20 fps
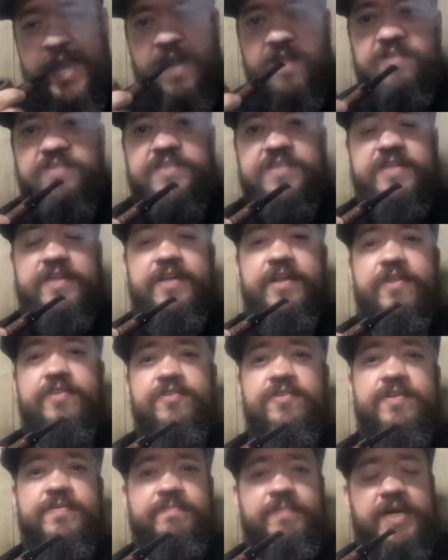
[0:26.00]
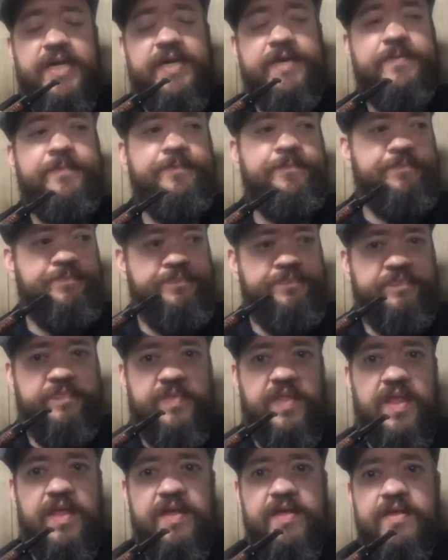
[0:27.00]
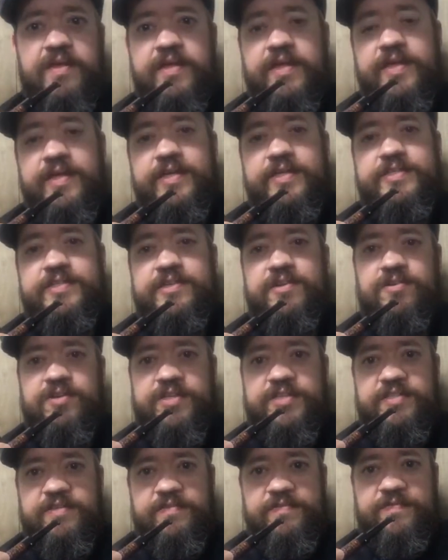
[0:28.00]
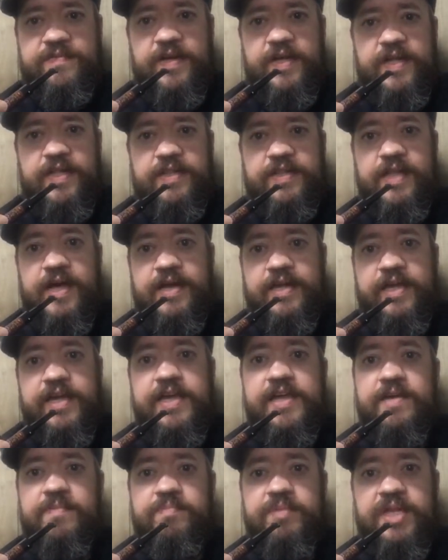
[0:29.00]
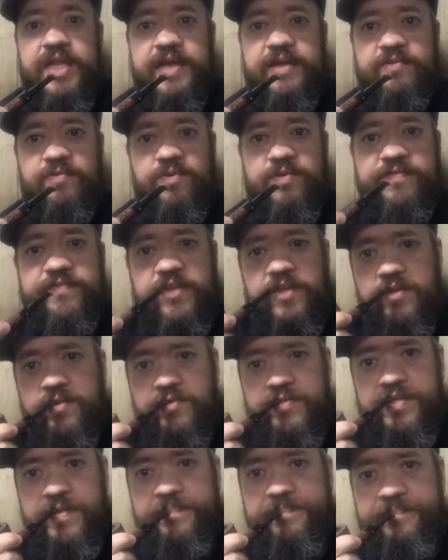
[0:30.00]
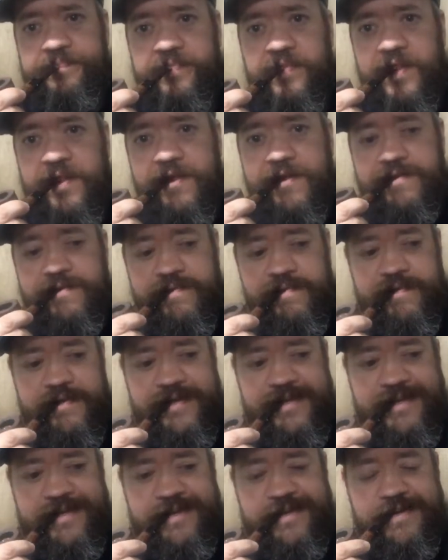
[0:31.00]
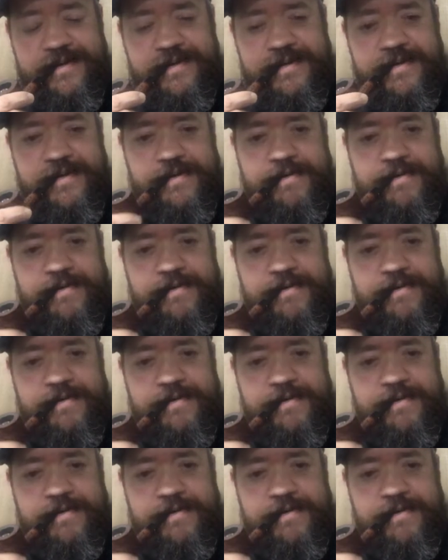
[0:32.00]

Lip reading: This is another in my series of latakia blend reviews, and